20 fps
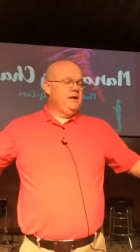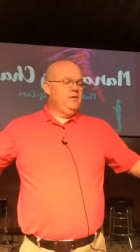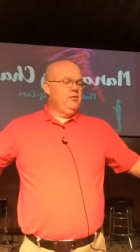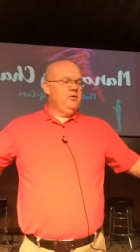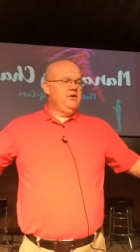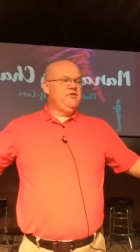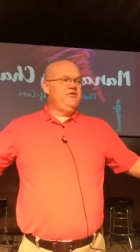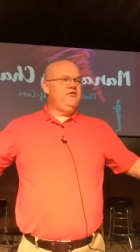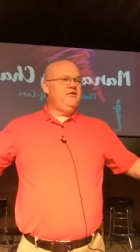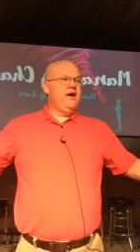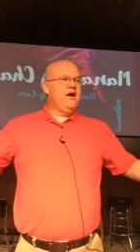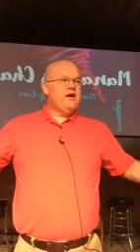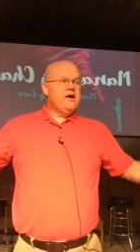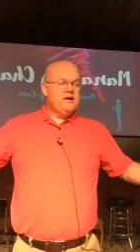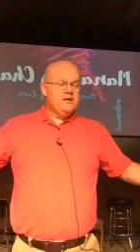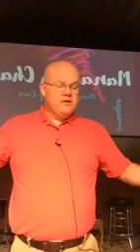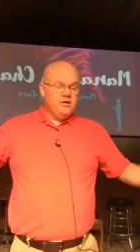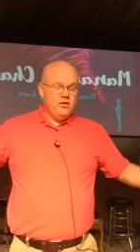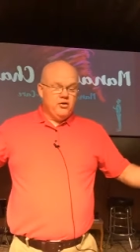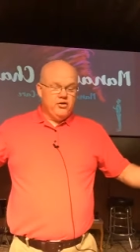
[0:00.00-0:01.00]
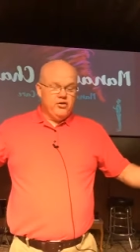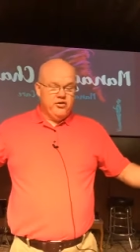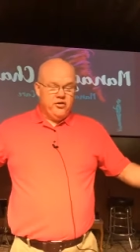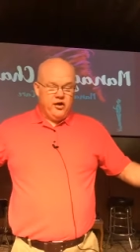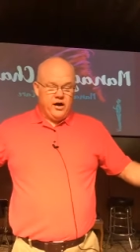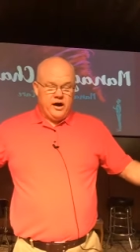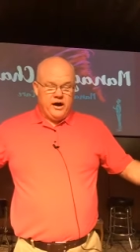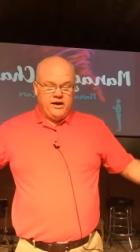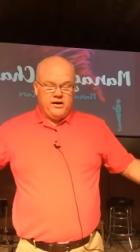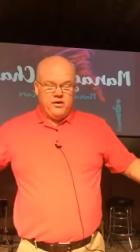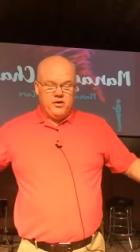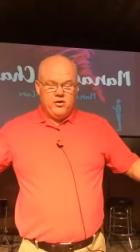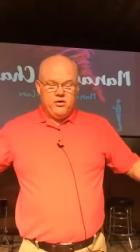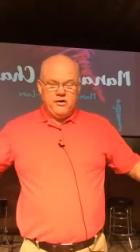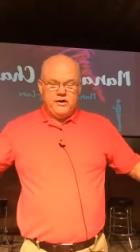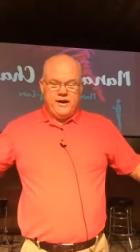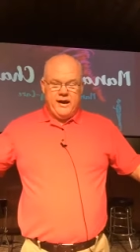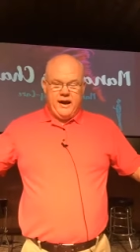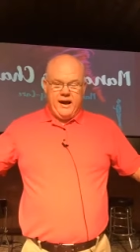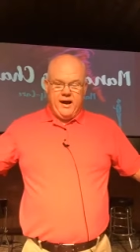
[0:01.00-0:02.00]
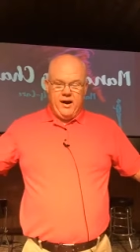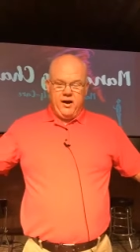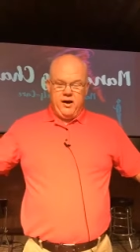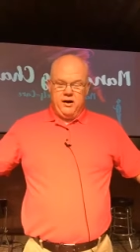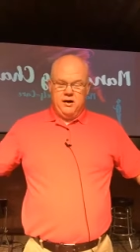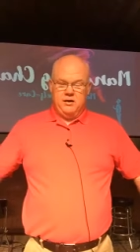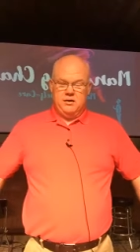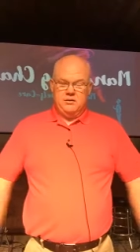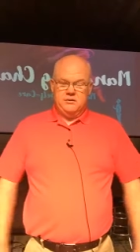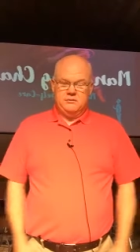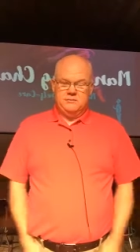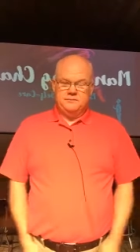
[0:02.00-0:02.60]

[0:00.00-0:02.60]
with very little thought or care.